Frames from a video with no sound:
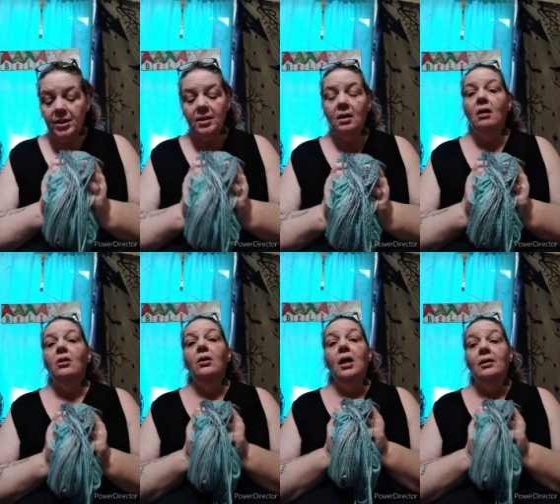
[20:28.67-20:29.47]
this
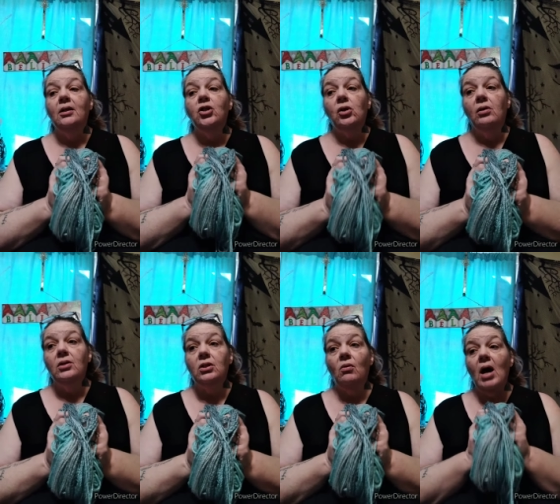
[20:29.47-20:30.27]
color and this yarn.
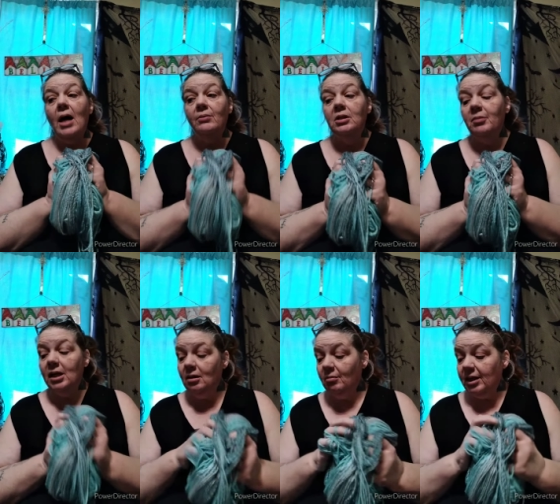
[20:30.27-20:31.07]
So I was
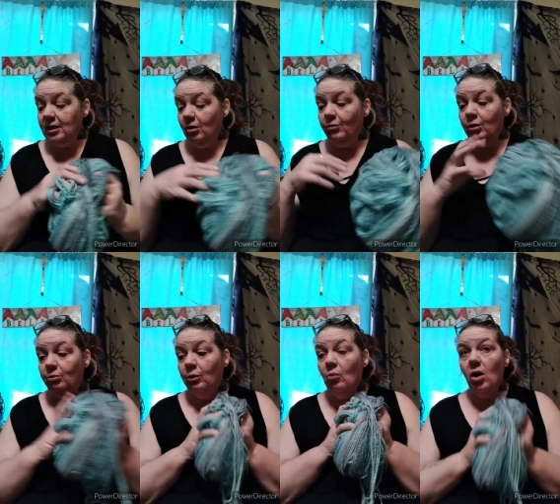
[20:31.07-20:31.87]
making myself a
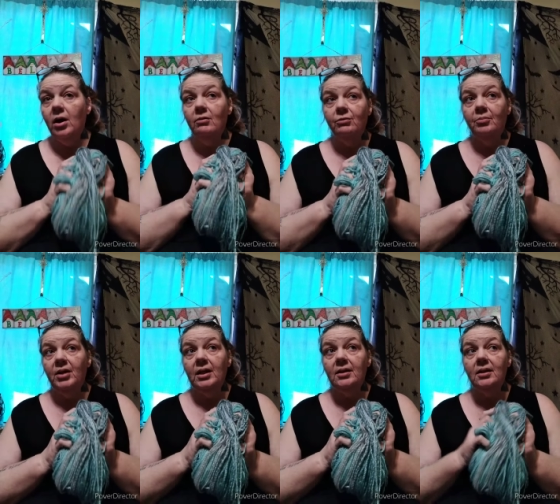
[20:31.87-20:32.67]
Ruana from
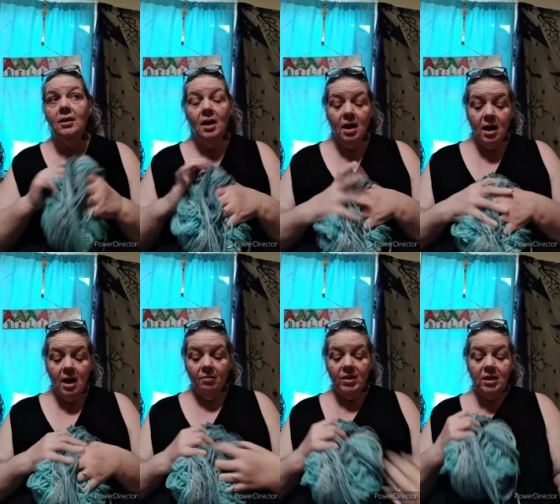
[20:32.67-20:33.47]
this.
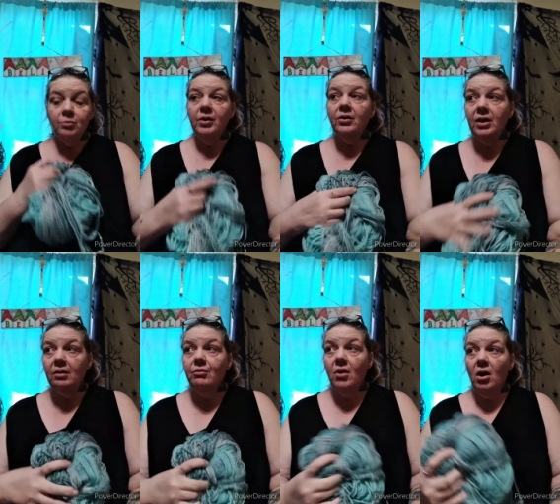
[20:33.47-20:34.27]
This will
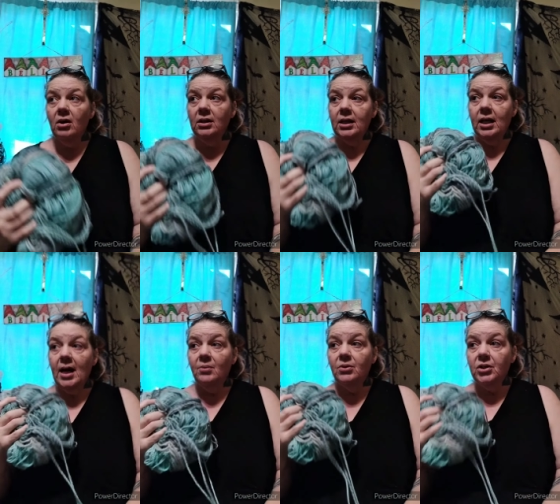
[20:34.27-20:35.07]
get frogged and
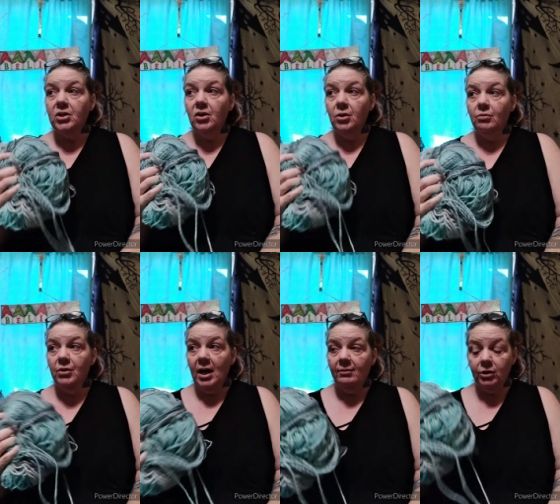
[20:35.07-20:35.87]
I will start
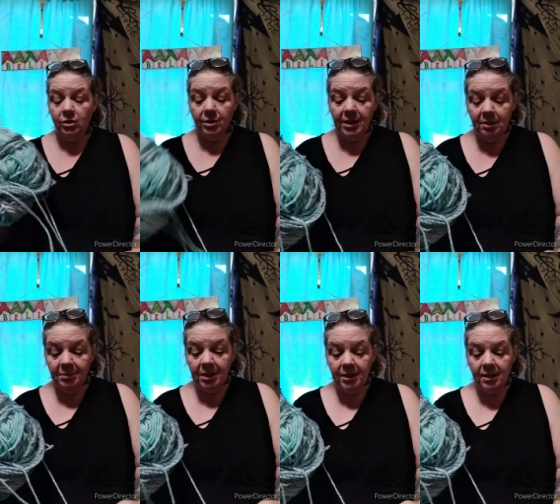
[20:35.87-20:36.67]
over after
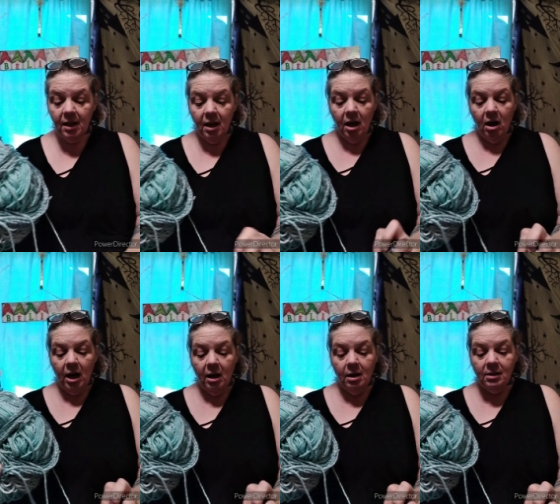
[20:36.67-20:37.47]
Christmas
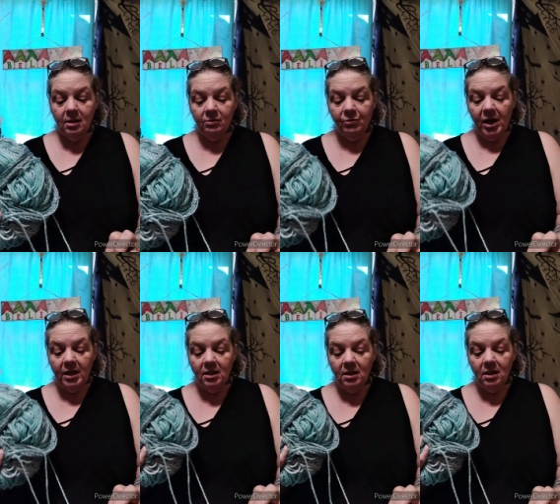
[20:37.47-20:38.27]
and
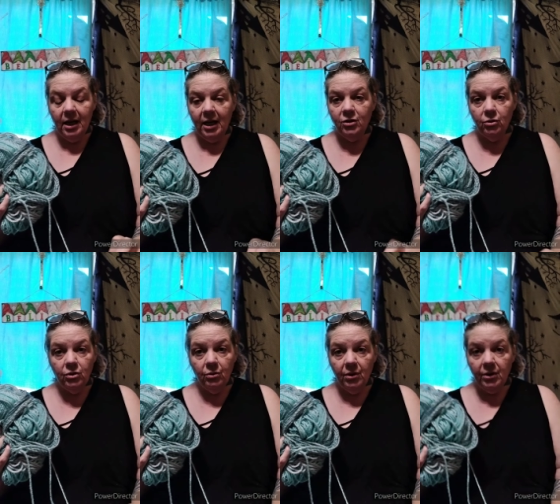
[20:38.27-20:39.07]
find a
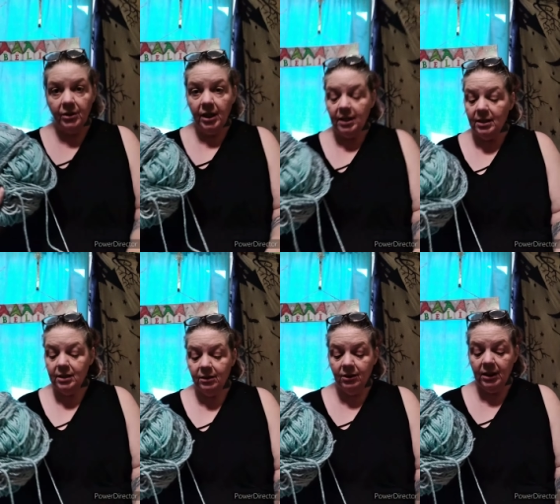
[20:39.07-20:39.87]
tutorial, not
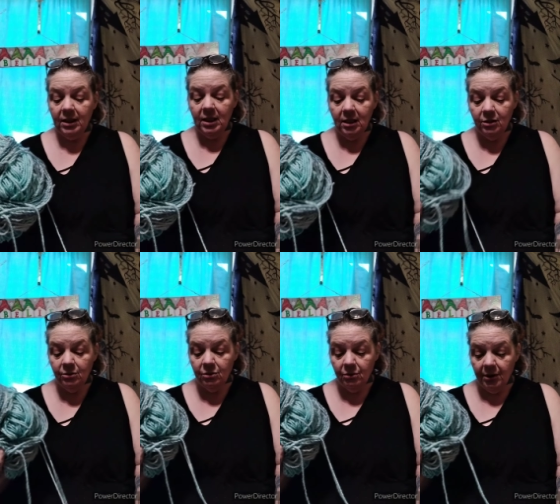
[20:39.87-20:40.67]
necessarily the
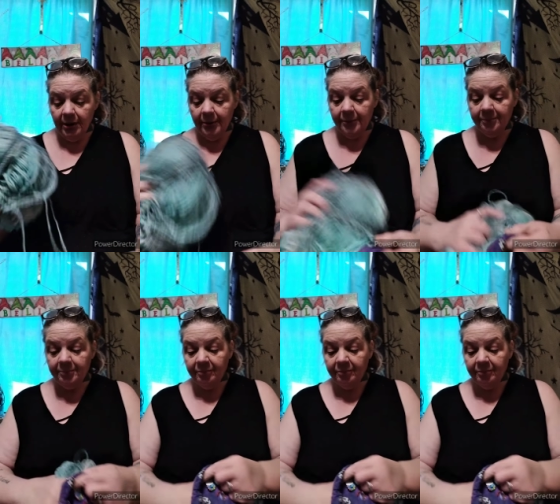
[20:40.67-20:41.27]
tutorial.